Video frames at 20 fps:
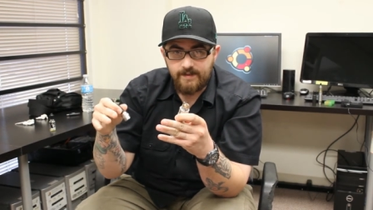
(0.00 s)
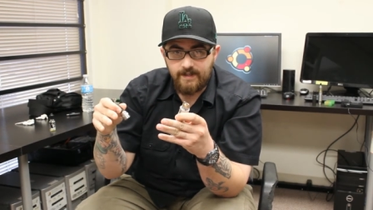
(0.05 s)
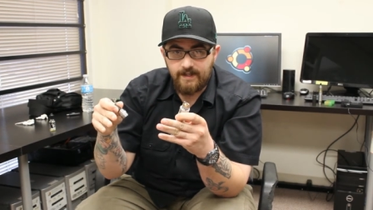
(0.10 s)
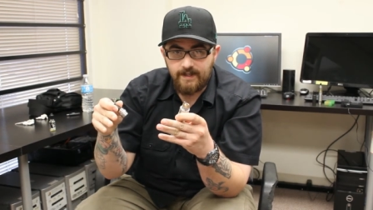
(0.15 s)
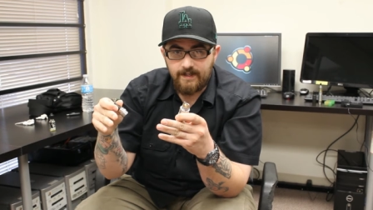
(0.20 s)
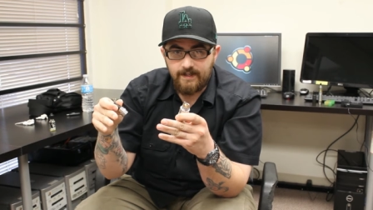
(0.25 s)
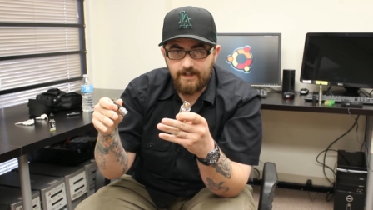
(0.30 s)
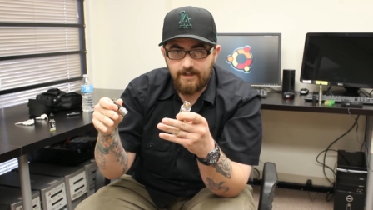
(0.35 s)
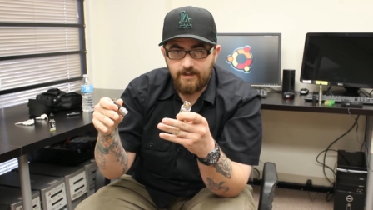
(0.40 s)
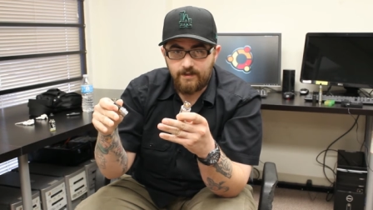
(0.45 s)

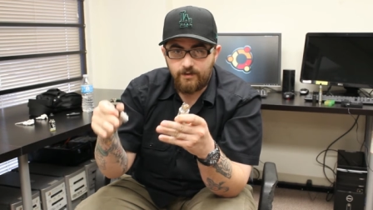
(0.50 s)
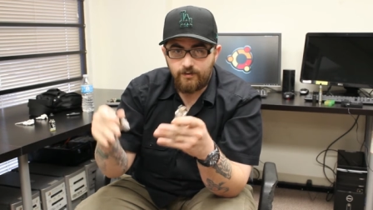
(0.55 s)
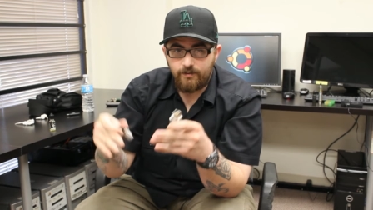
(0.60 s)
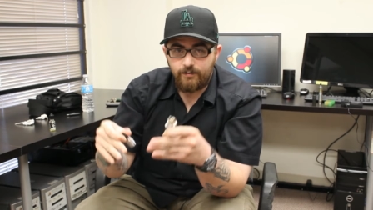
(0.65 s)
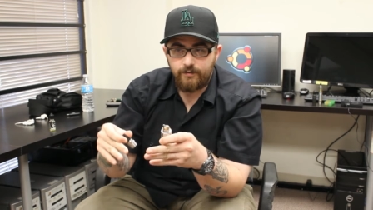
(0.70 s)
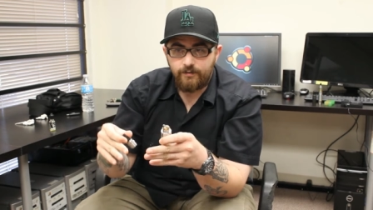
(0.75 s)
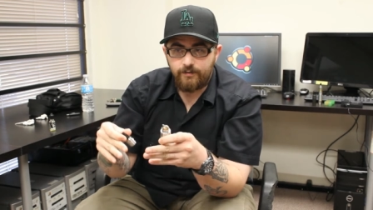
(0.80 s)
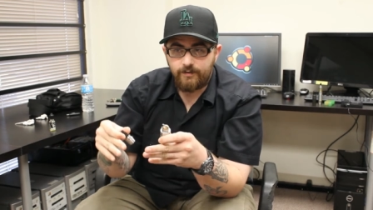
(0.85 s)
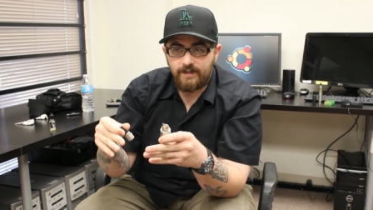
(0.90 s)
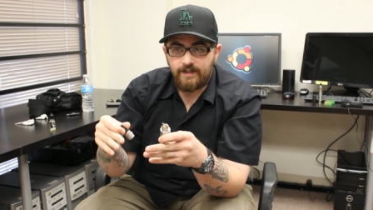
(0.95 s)
and
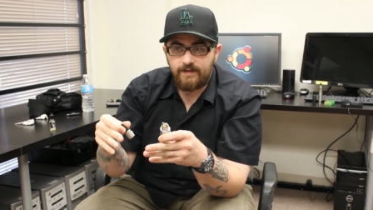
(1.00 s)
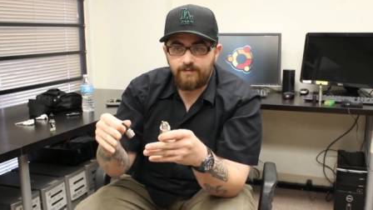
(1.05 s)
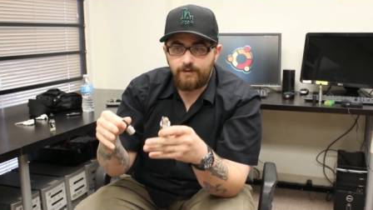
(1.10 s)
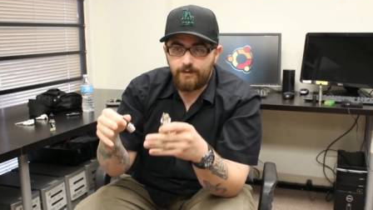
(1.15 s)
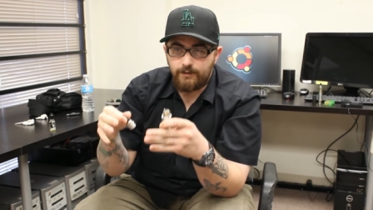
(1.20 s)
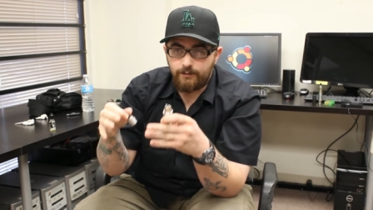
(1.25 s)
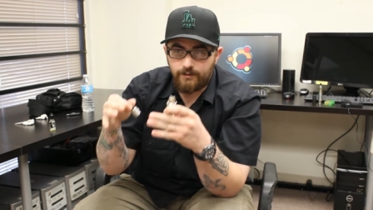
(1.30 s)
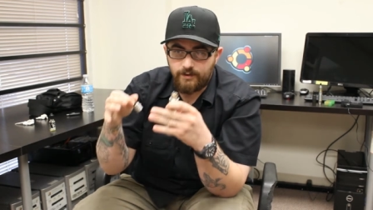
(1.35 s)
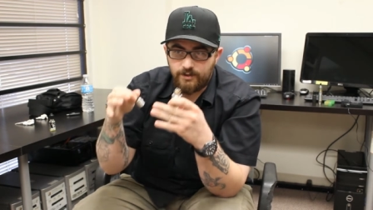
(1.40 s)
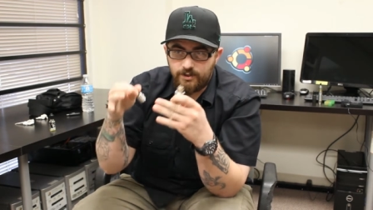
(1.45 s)
they'll give
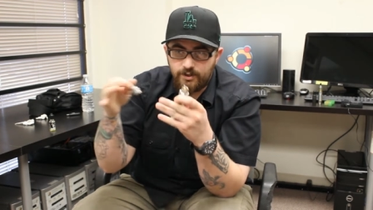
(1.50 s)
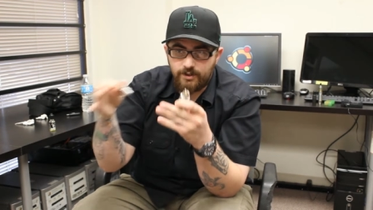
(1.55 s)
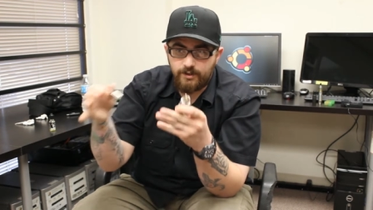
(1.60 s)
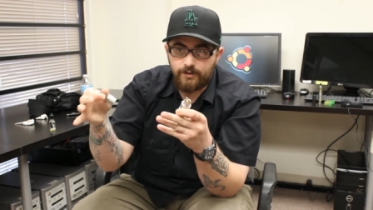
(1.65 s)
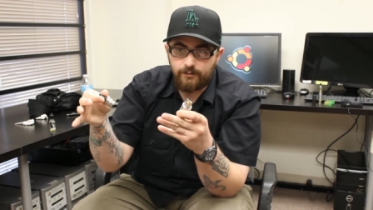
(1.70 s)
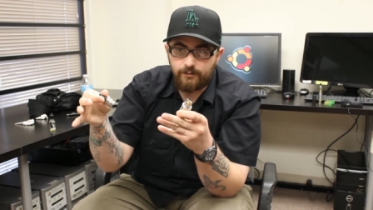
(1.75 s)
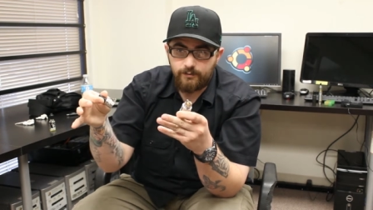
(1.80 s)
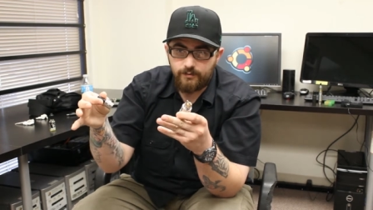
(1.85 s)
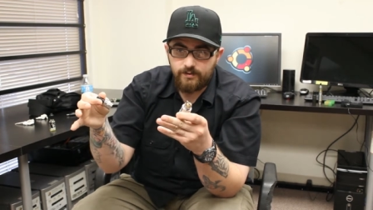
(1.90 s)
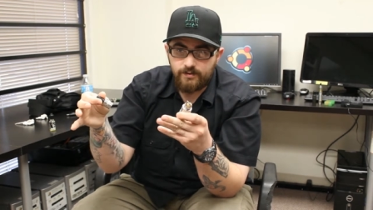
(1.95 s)
you a
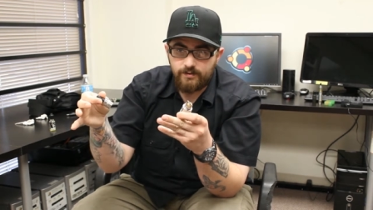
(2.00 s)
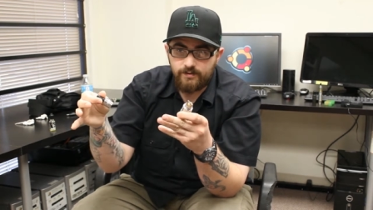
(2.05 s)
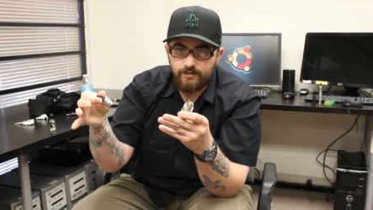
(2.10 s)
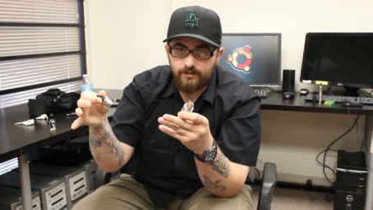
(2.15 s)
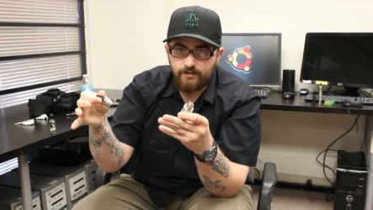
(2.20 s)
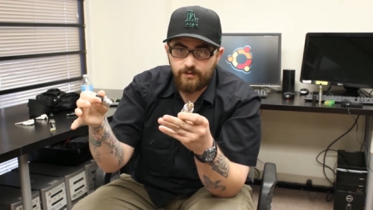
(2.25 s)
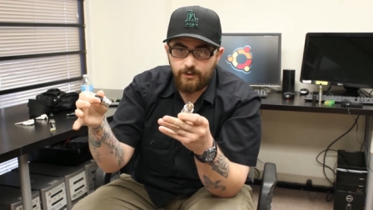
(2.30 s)
juice.